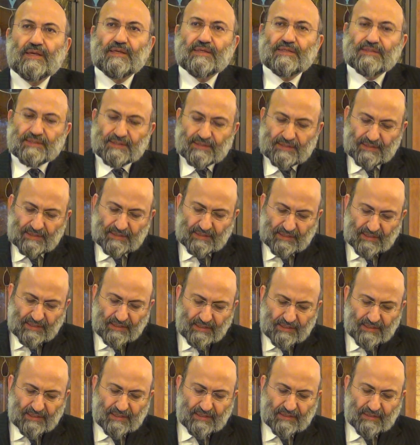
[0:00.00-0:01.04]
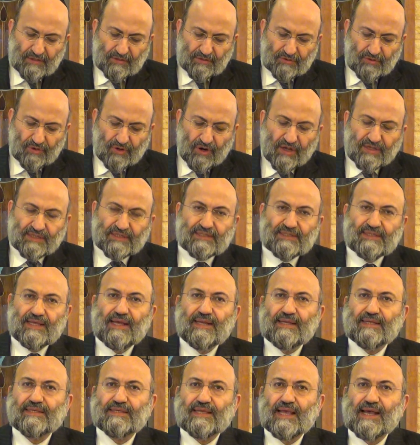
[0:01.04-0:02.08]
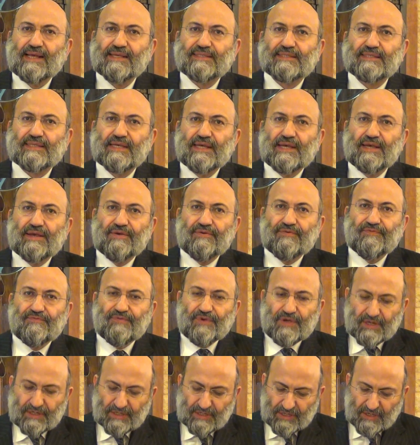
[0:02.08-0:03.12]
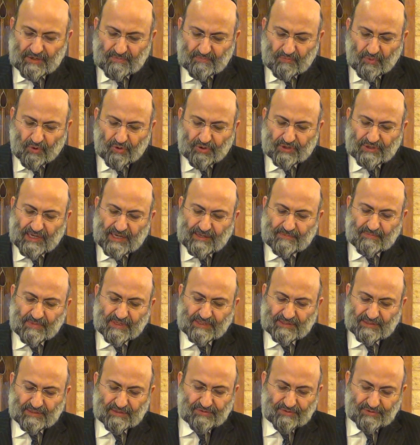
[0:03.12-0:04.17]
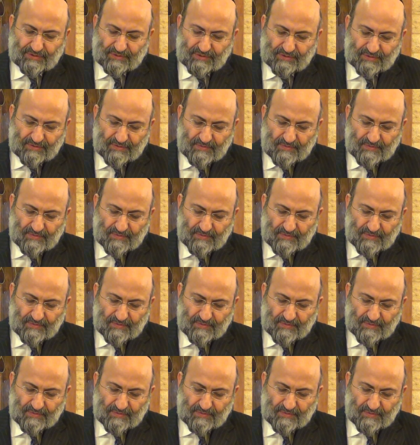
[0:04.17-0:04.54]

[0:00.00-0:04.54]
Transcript: See, here Torah is telling us very important message.